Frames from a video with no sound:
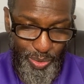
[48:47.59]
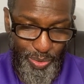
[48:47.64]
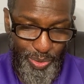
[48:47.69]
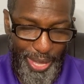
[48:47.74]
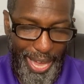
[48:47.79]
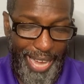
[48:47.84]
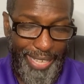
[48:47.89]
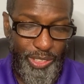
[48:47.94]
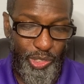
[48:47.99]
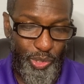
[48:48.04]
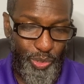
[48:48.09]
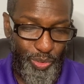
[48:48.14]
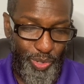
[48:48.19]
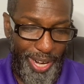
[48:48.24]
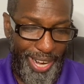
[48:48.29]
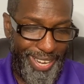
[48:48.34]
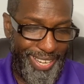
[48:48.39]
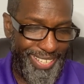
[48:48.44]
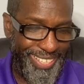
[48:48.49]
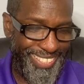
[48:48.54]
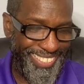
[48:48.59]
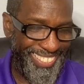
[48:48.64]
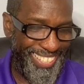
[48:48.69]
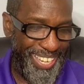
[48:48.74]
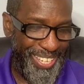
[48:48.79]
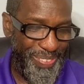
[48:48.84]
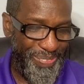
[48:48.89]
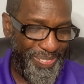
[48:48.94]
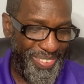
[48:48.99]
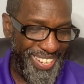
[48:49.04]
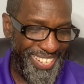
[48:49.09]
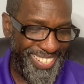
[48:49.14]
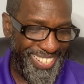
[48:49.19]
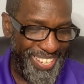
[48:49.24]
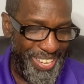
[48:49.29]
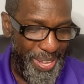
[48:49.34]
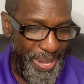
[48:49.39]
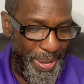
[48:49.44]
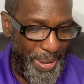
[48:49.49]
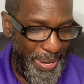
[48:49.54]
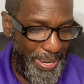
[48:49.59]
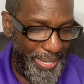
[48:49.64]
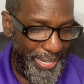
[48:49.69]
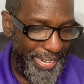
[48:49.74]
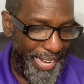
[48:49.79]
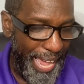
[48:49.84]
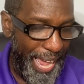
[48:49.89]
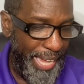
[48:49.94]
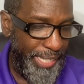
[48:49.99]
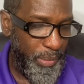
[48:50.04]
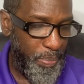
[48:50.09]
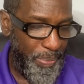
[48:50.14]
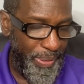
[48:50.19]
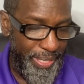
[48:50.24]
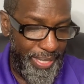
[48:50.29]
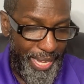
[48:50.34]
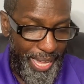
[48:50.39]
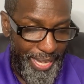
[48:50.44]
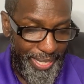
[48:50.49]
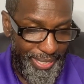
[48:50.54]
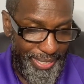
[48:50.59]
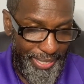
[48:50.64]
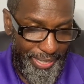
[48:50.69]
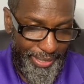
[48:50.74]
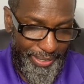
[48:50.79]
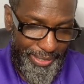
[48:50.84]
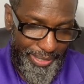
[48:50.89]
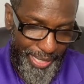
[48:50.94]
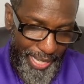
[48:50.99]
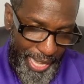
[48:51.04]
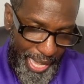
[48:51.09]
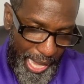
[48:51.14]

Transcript: That's right. That's funny. Last but not least,